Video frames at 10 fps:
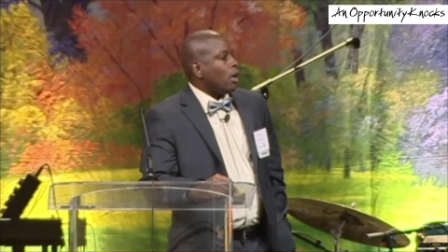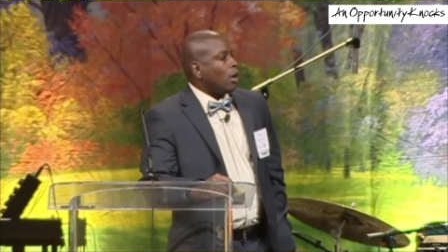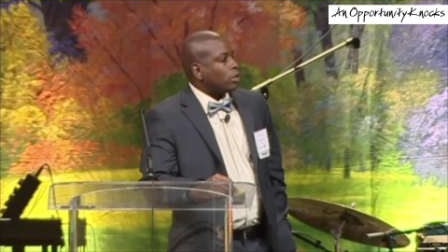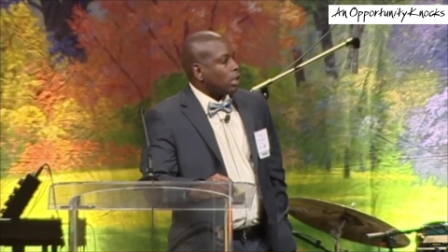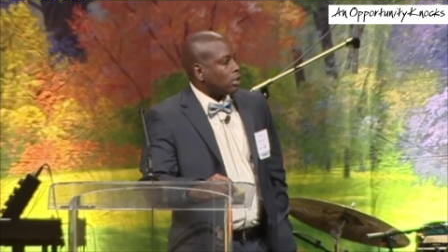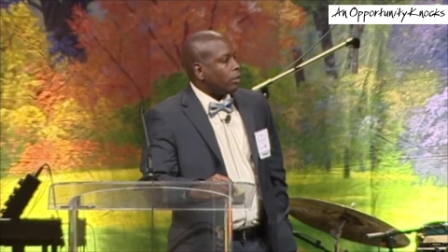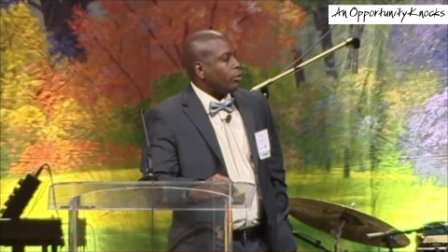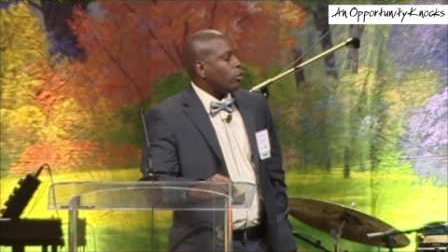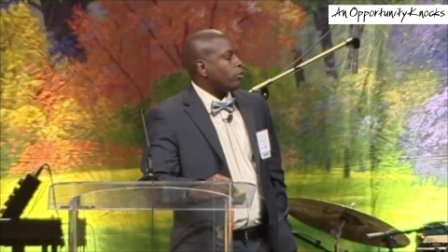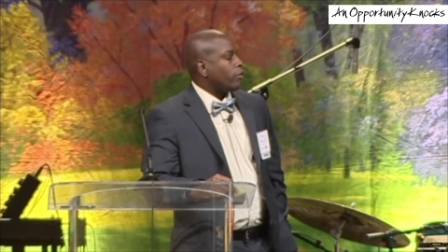I was sexually
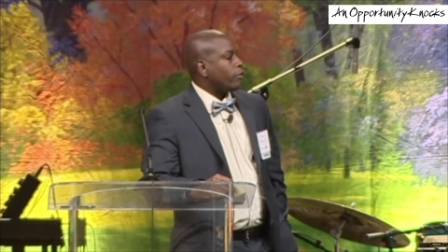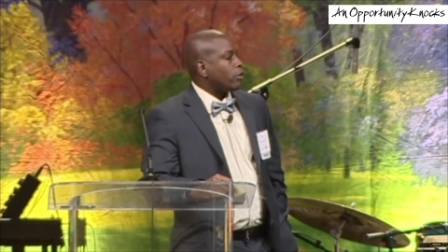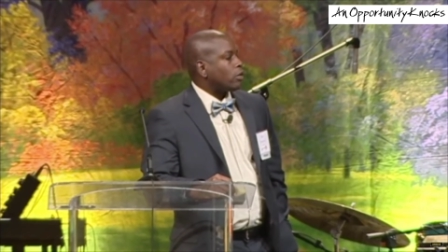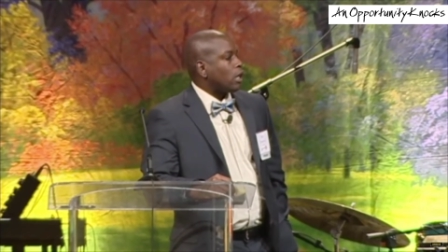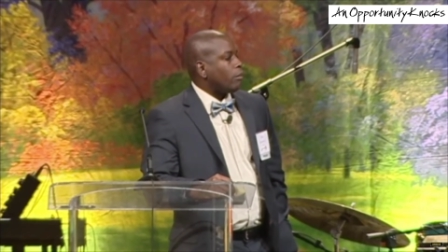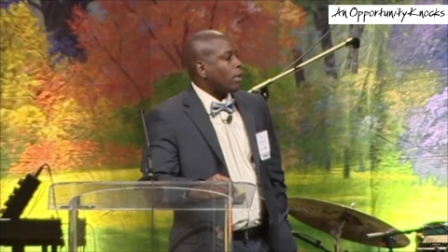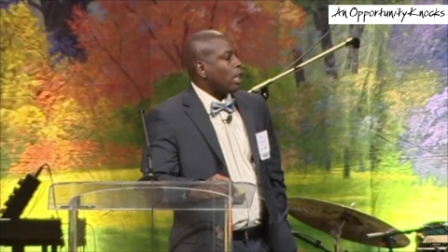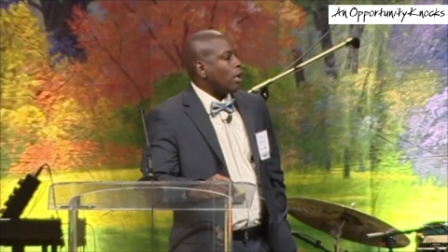abused for the first time in my